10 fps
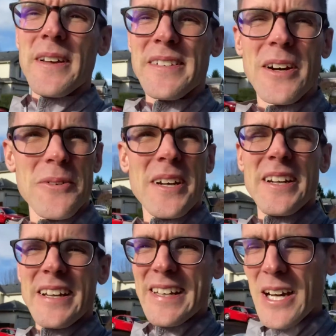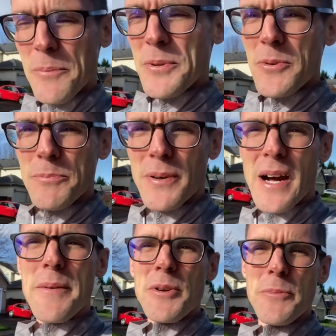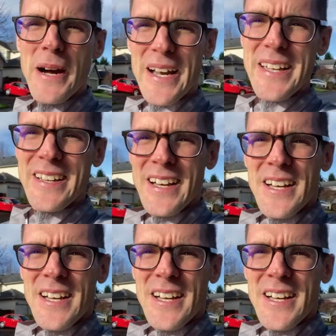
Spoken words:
and that will kind of help you prime your body